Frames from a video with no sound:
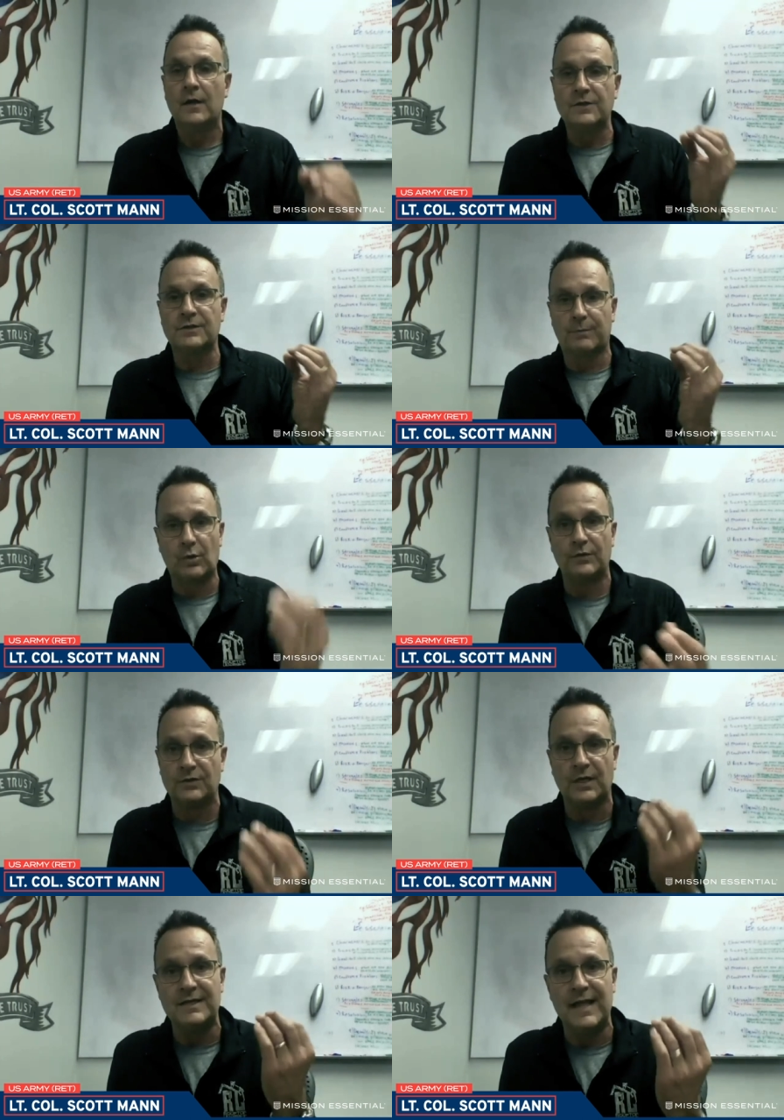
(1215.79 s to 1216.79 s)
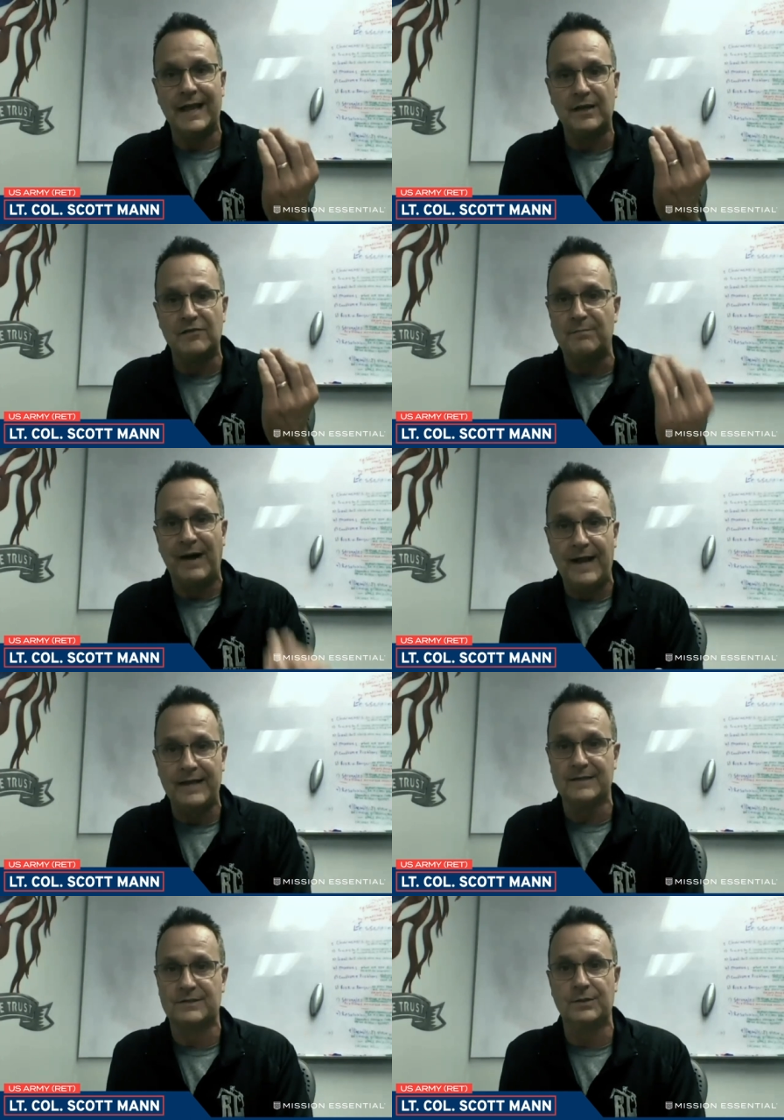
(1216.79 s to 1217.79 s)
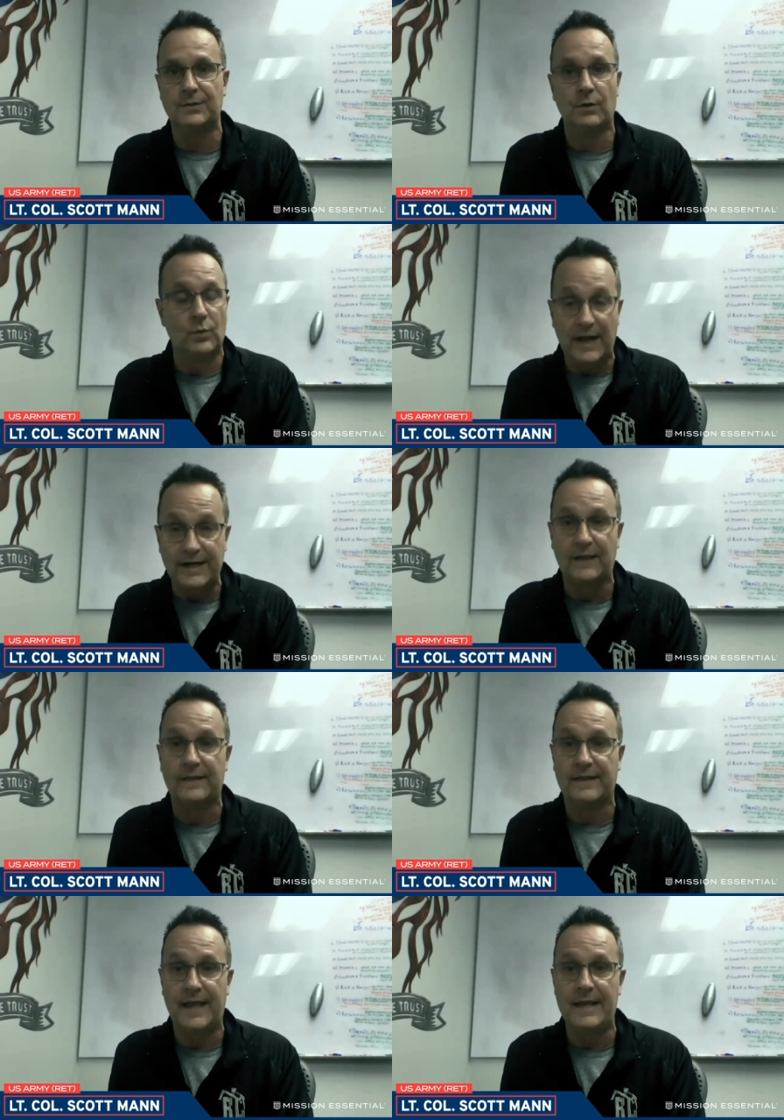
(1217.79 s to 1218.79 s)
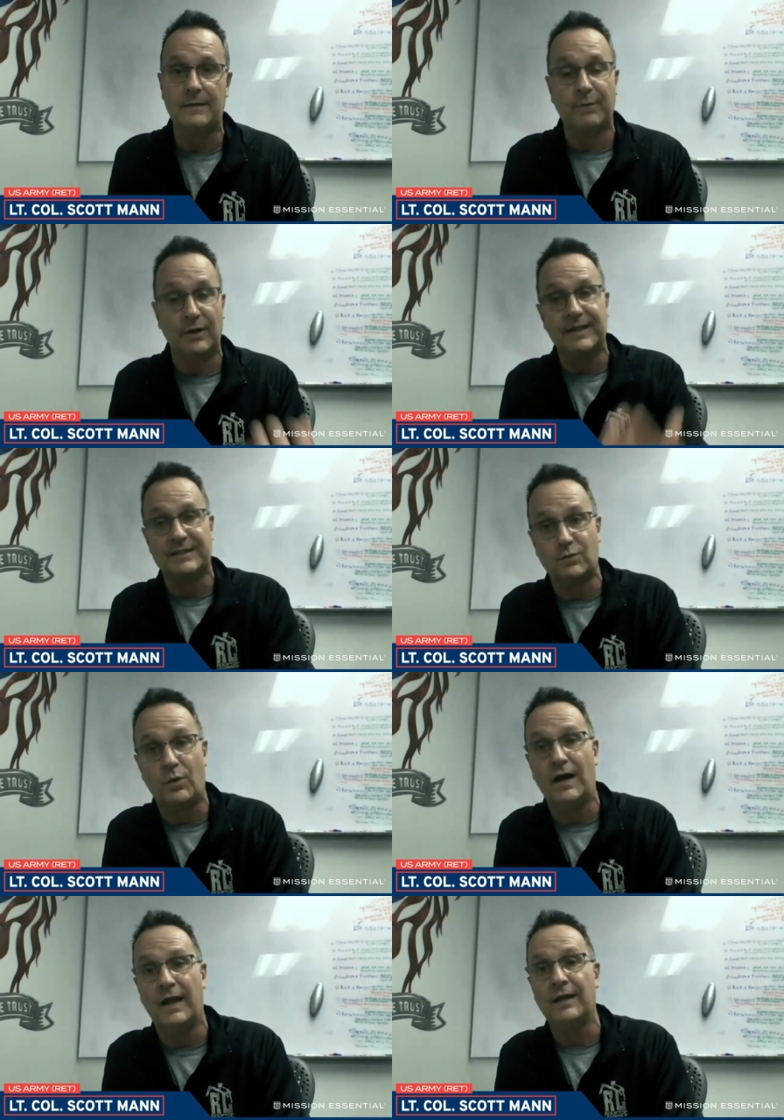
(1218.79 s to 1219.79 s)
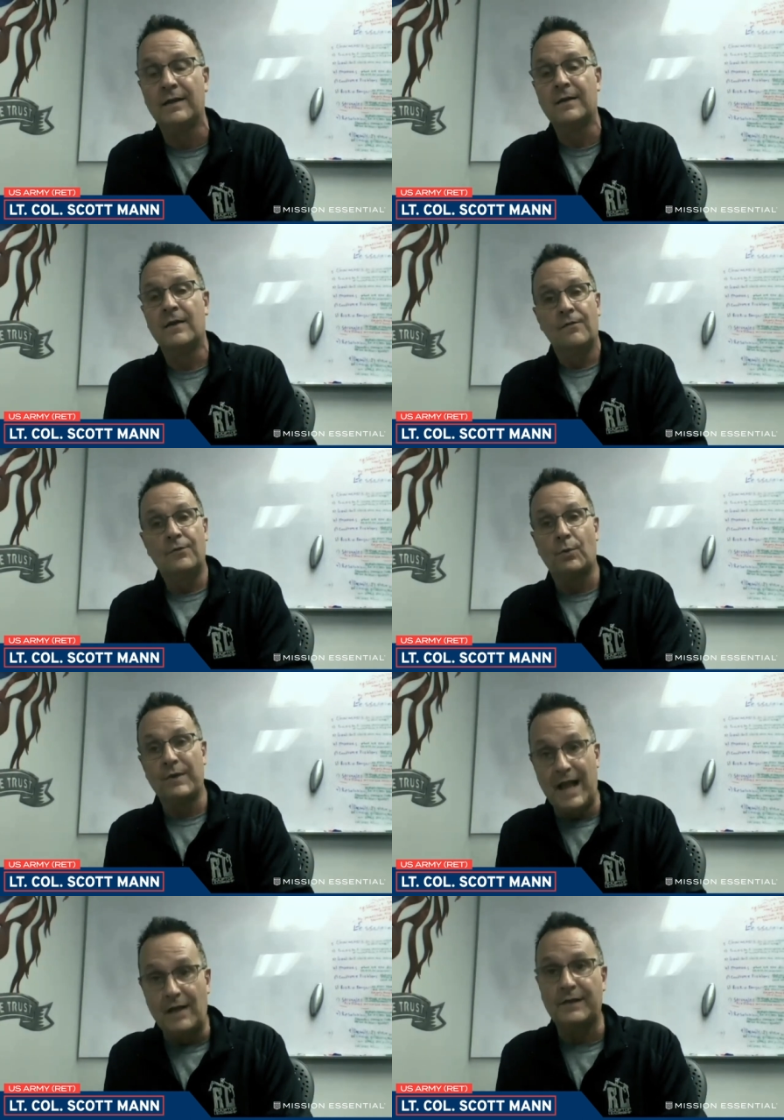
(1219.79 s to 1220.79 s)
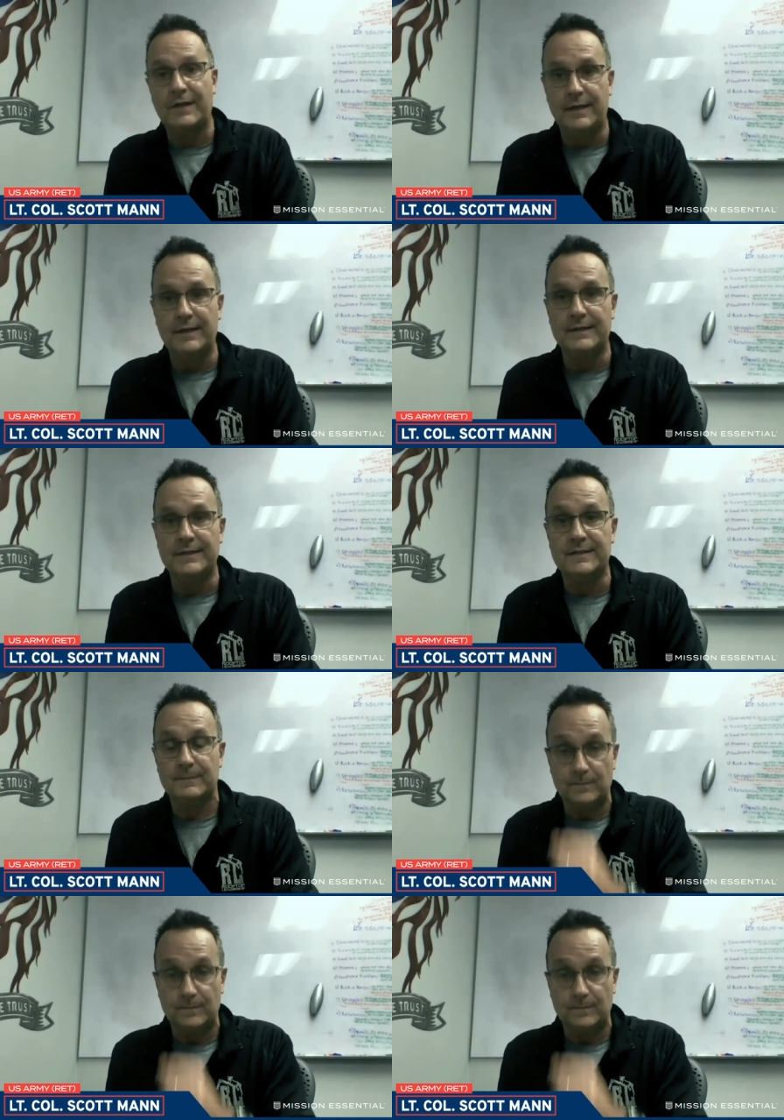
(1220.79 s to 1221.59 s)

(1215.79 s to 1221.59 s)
There's a, there's a negative bias to it right out of the gate. But guess what? The reality is